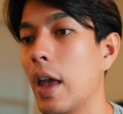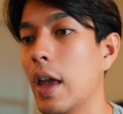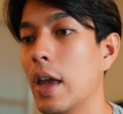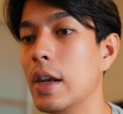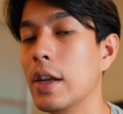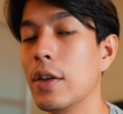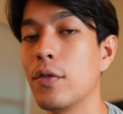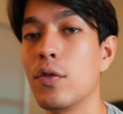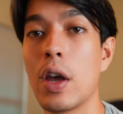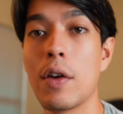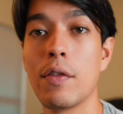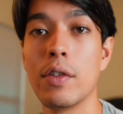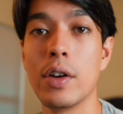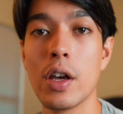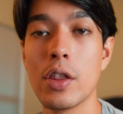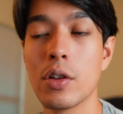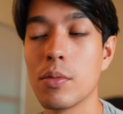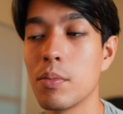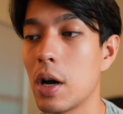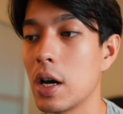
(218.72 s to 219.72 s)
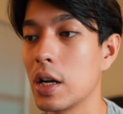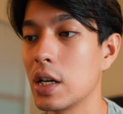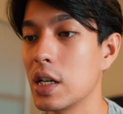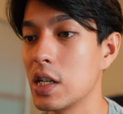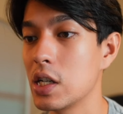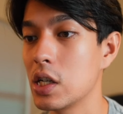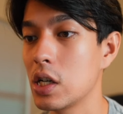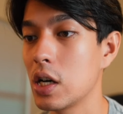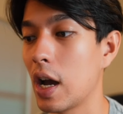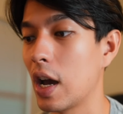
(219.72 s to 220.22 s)
And if you have another
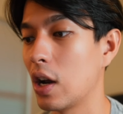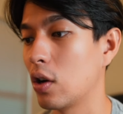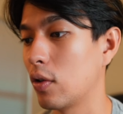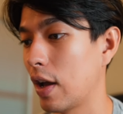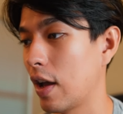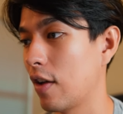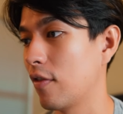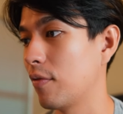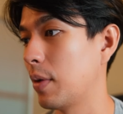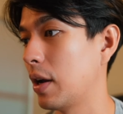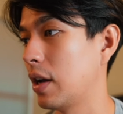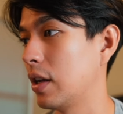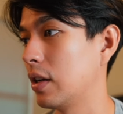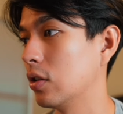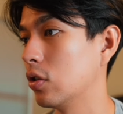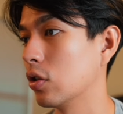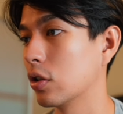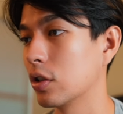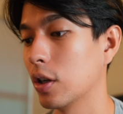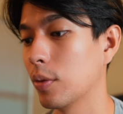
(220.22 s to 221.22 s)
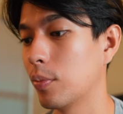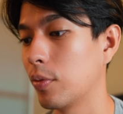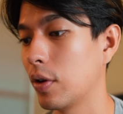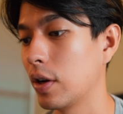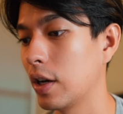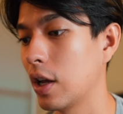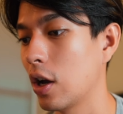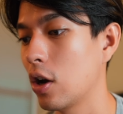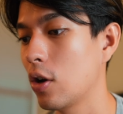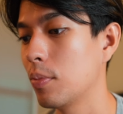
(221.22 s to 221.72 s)
monitor, I don't have mine hooked up
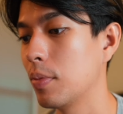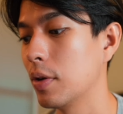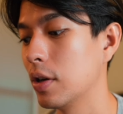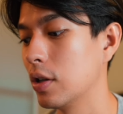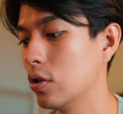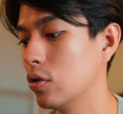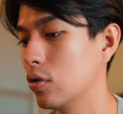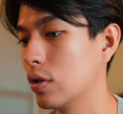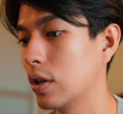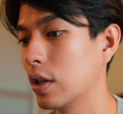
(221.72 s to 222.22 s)
right now, but you